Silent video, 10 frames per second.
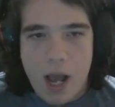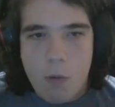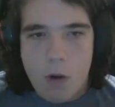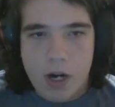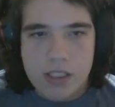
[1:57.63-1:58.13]
I
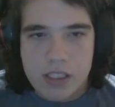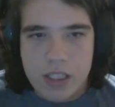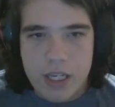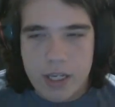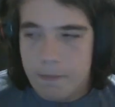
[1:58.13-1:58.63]
want to
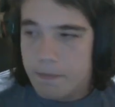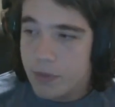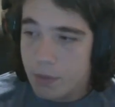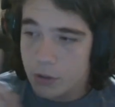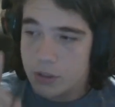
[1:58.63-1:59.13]
see,
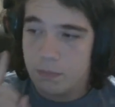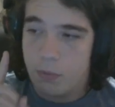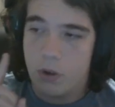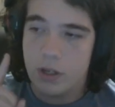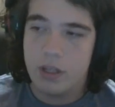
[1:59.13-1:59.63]
most
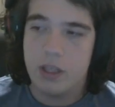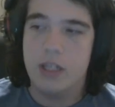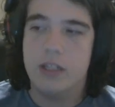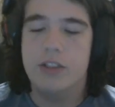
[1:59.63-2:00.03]
important thing